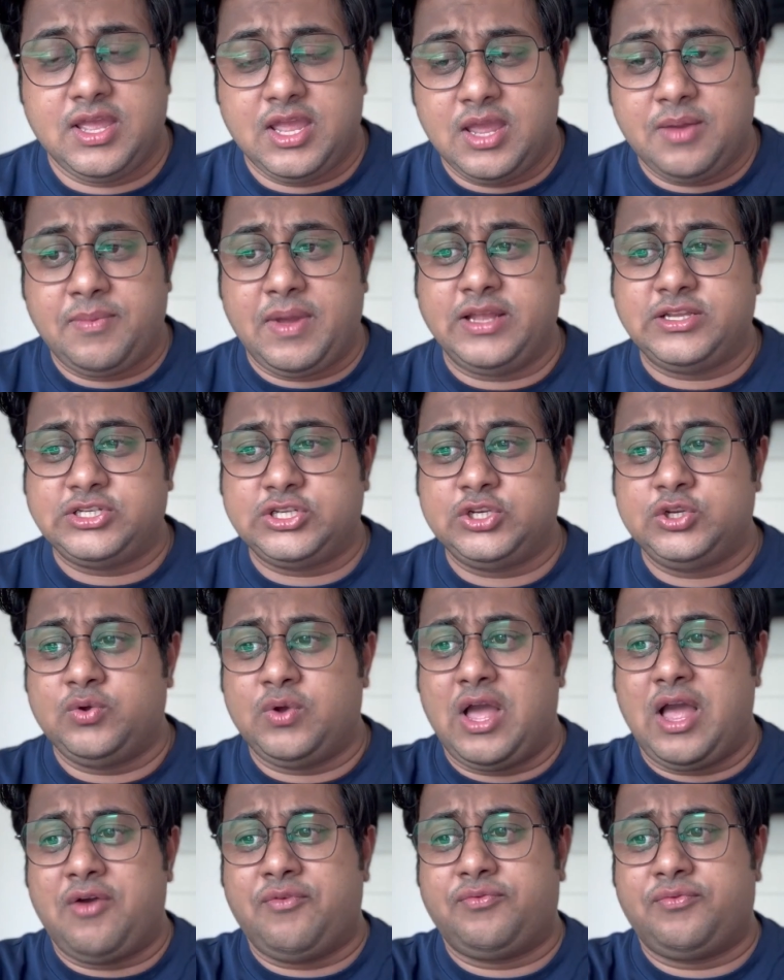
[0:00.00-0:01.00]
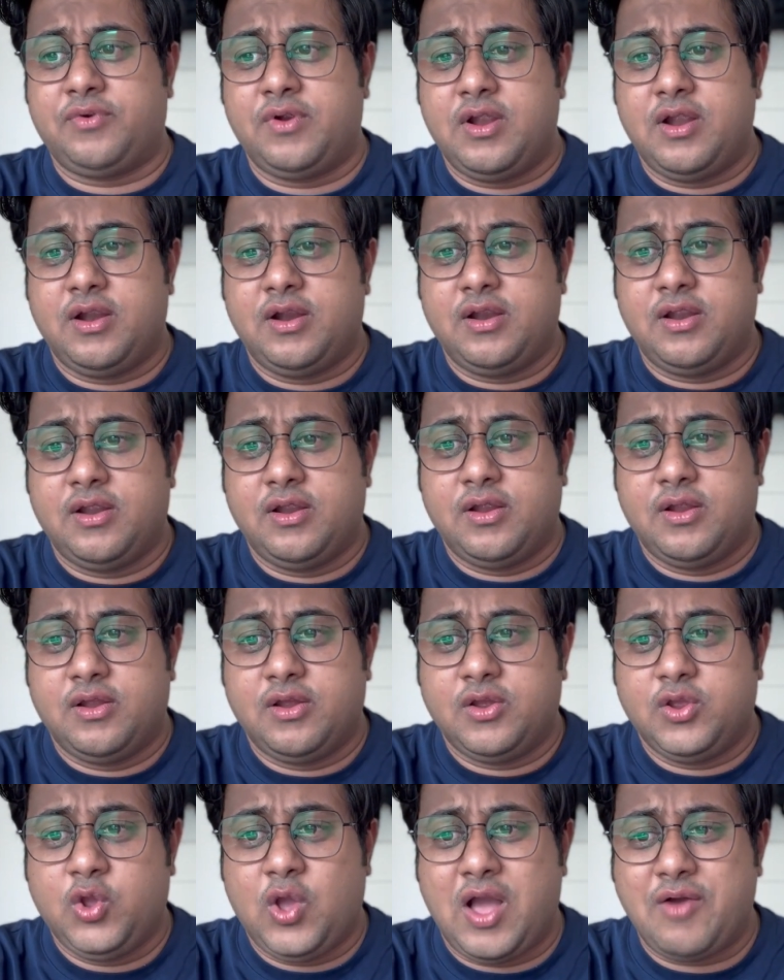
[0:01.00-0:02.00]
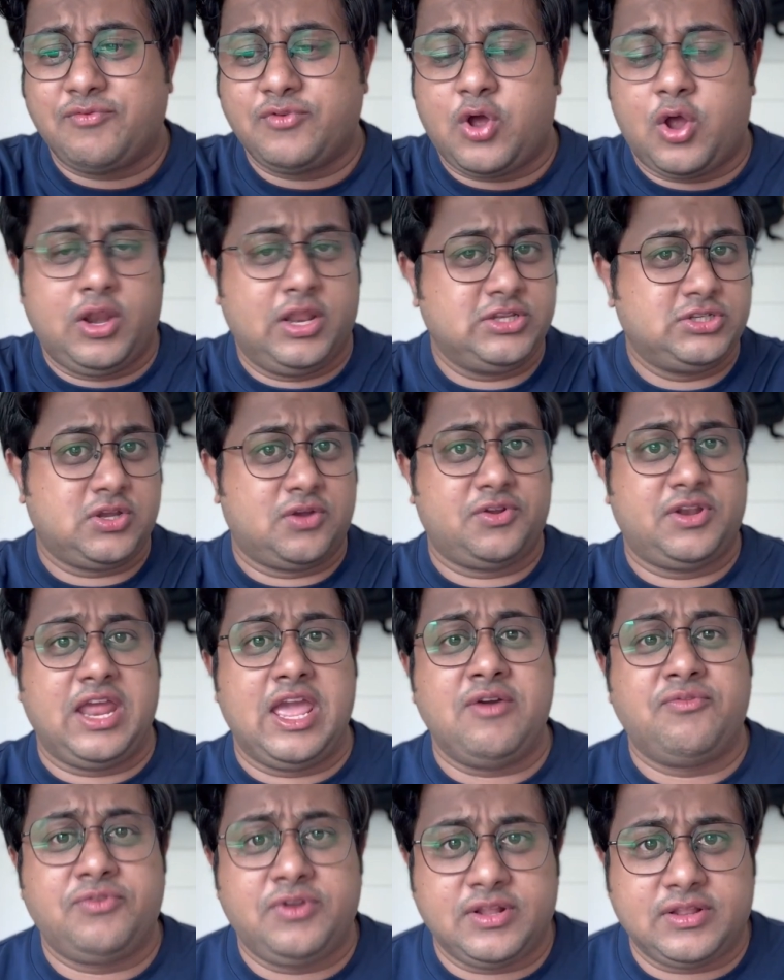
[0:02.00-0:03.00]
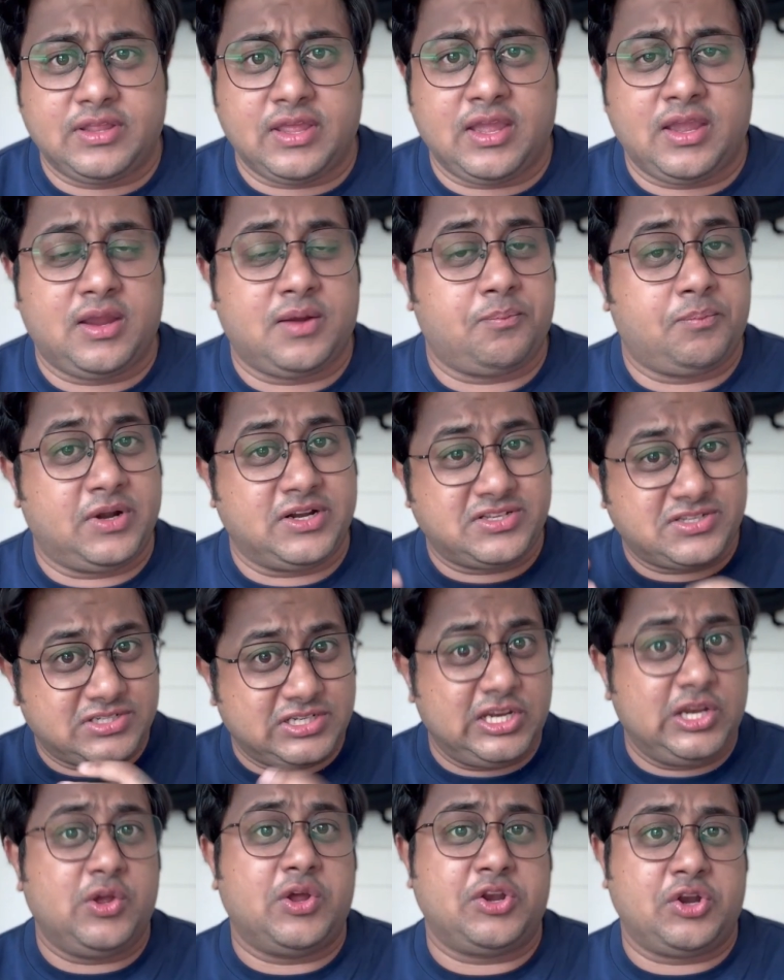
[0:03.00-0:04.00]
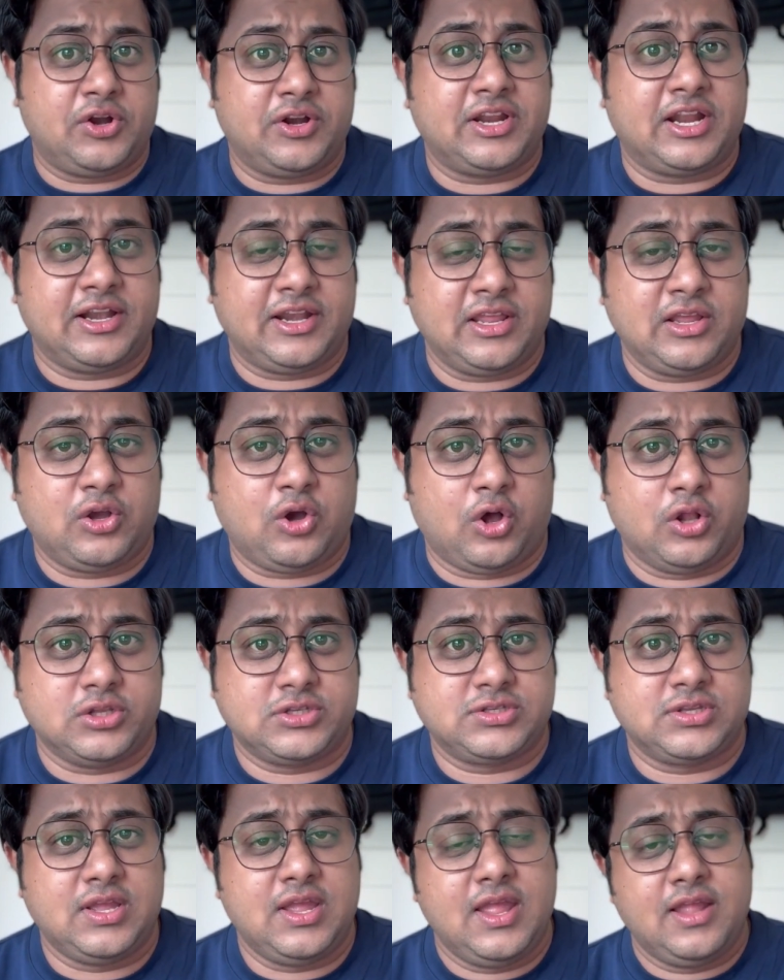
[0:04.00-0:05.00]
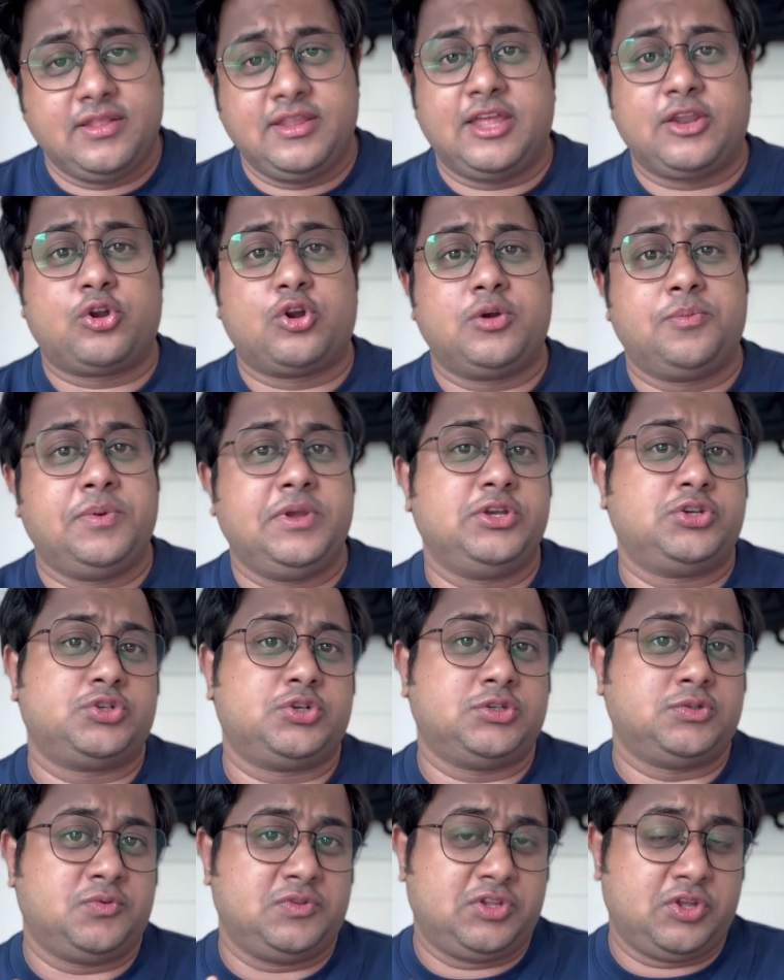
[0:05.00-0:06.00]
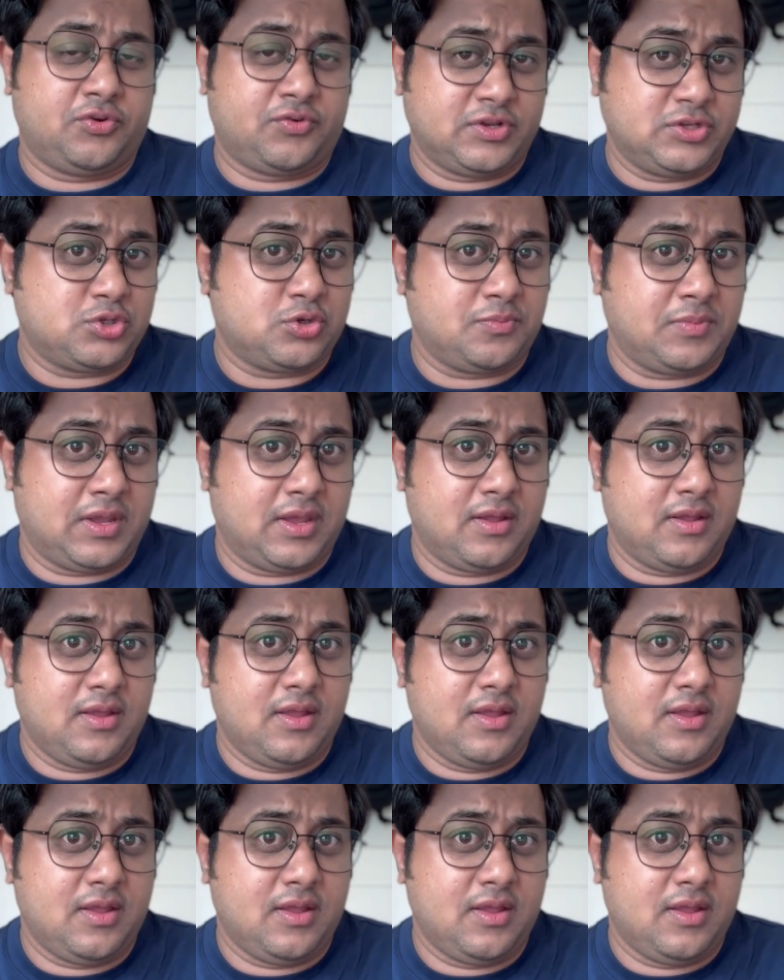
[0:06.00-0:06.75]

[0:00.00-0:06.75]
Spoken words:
Imagine you have knowledge on everything, but still you're not getting calls. There could be issues with your resume.